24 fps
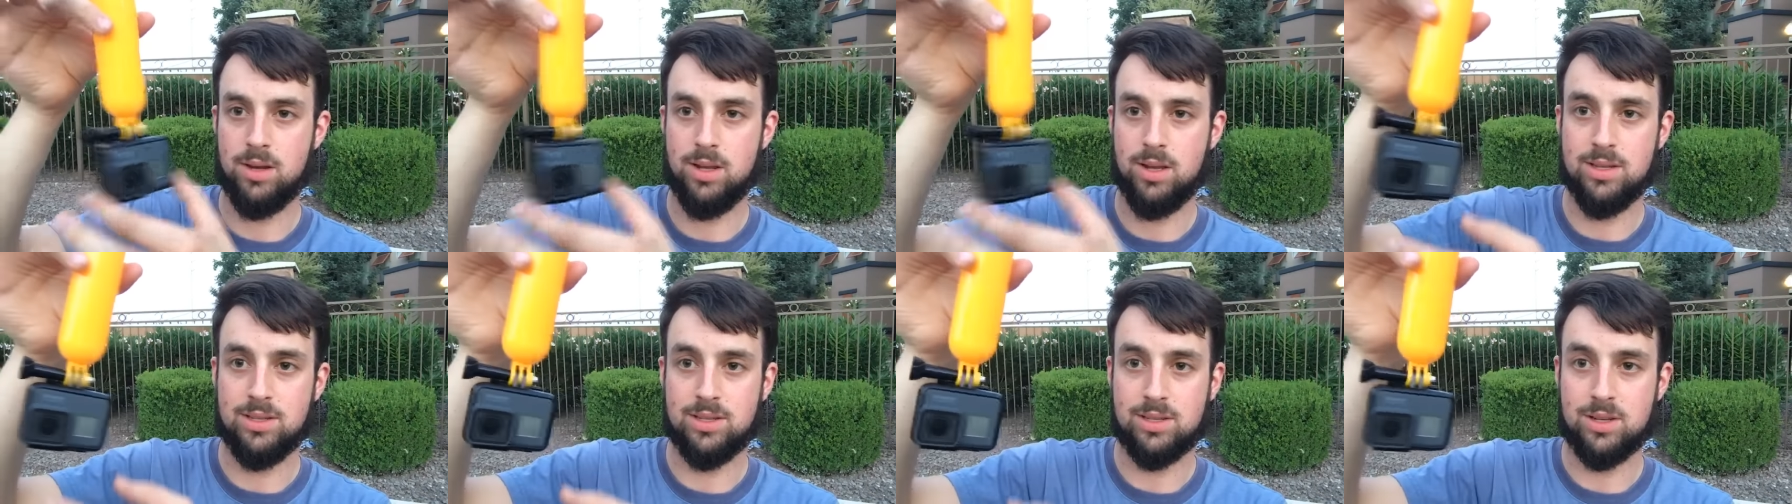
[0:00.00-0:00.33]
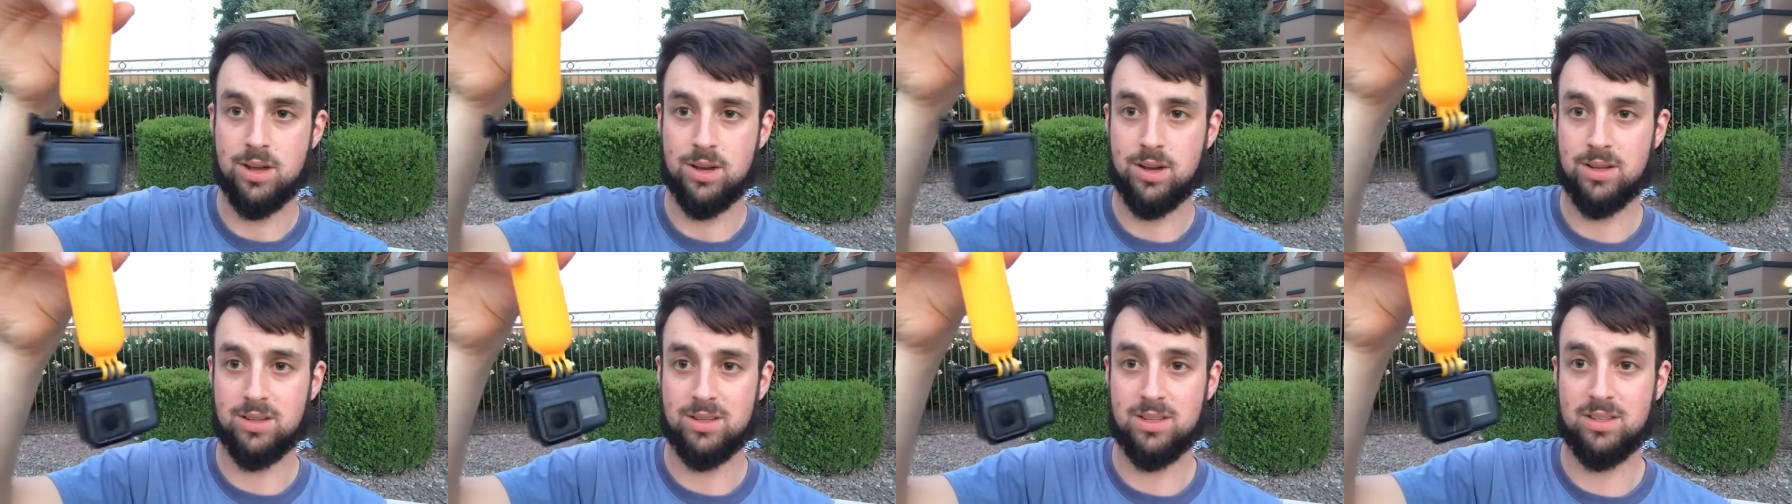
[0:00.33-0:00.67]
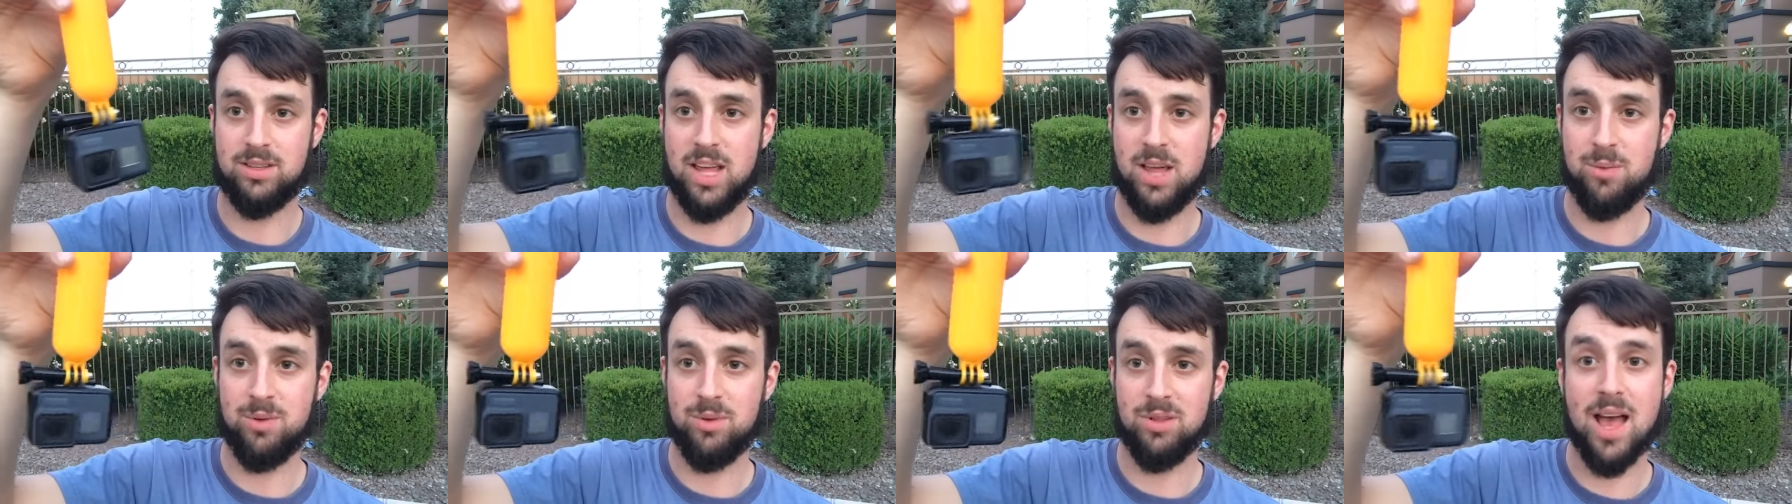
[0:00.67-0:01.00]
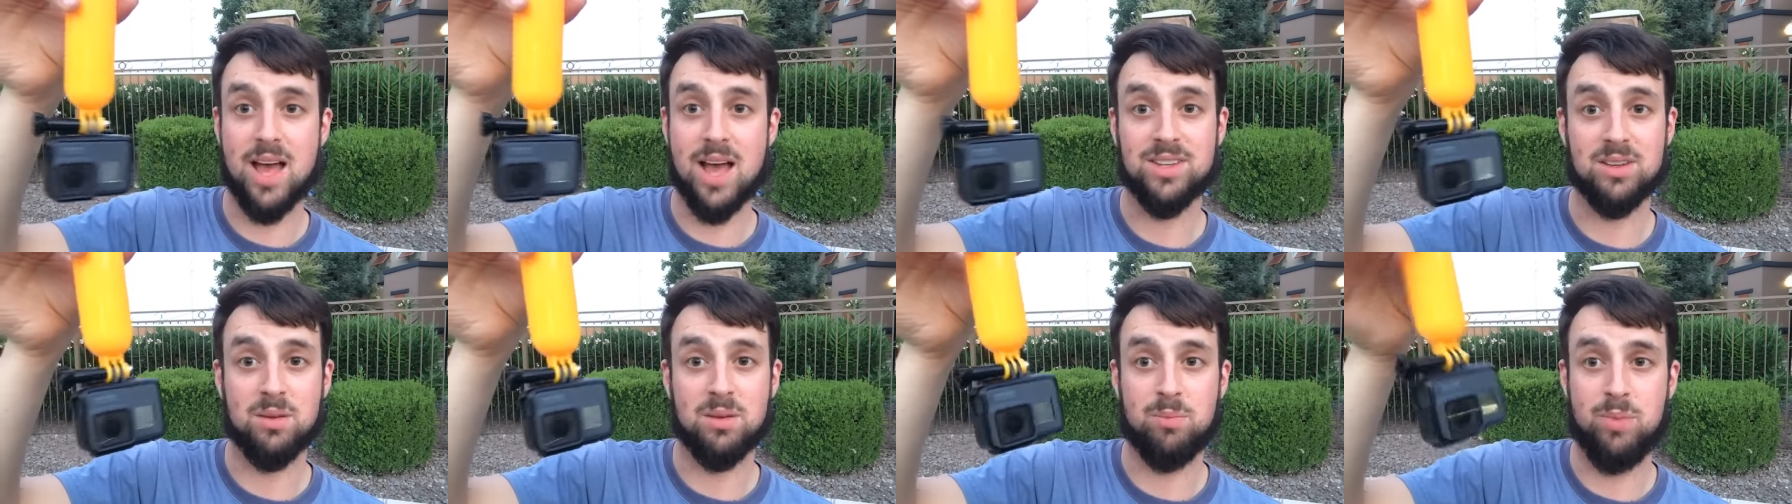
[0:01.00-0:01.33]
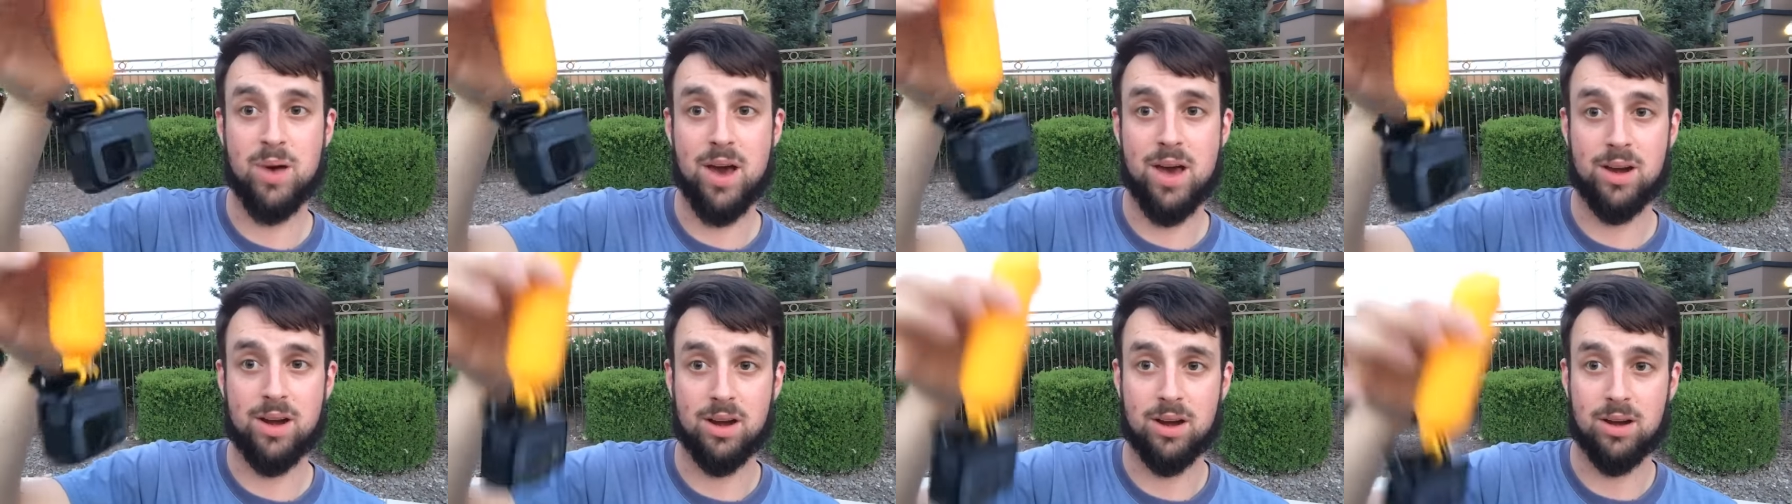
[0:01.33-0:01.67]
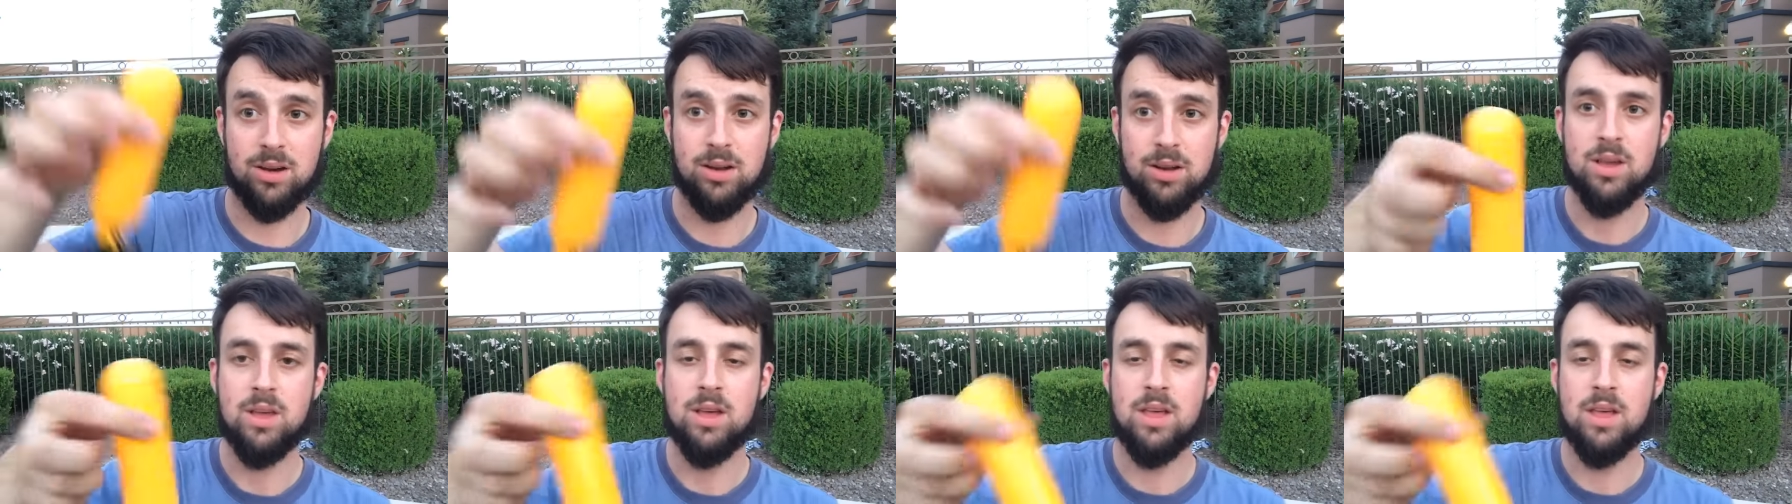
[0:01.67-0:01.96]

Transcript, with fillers: is going to stabilize it better